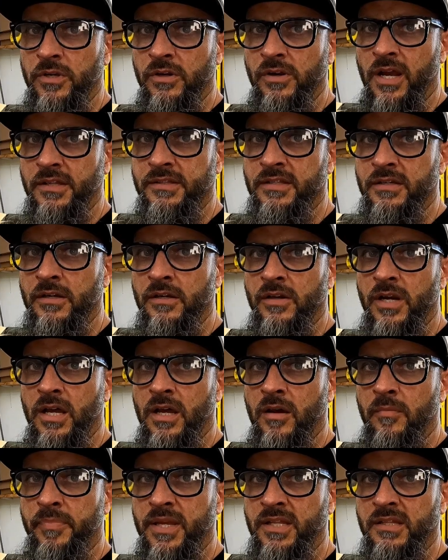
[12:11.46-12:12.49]
when you're out
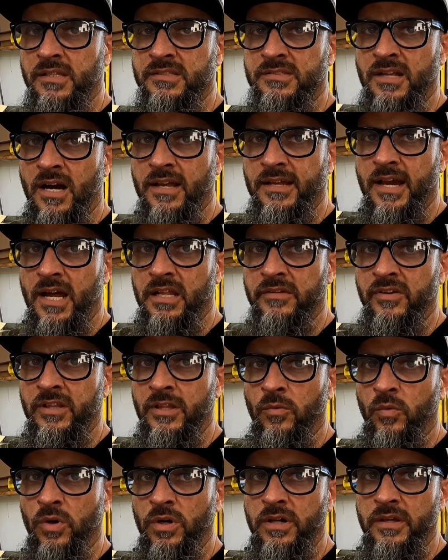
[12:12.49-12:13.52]
there beating the snot out of it in
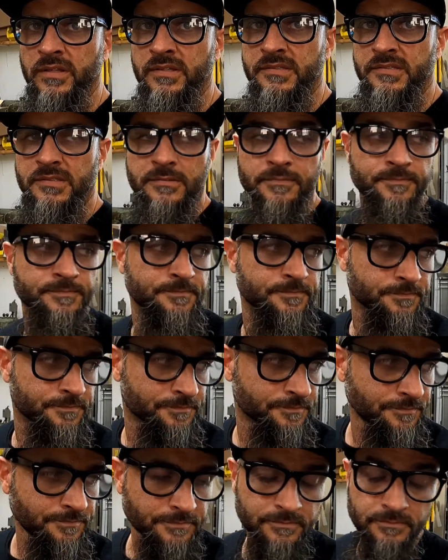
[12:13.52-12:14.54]
the woods,
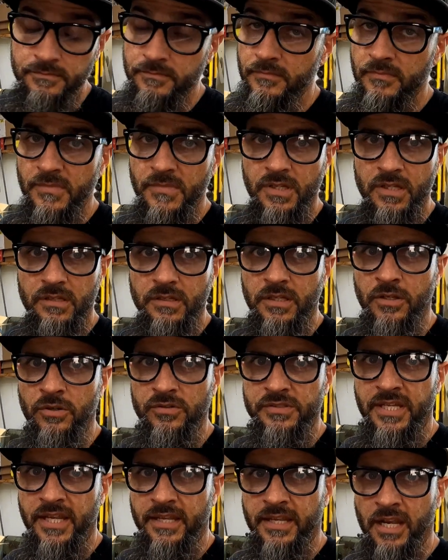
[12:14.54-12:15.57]
you
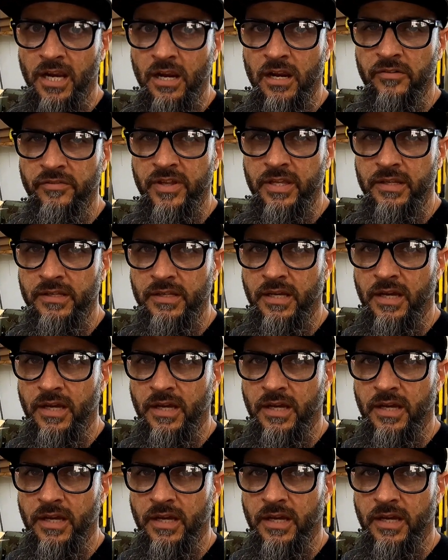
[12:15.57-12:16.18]
don't take care of it.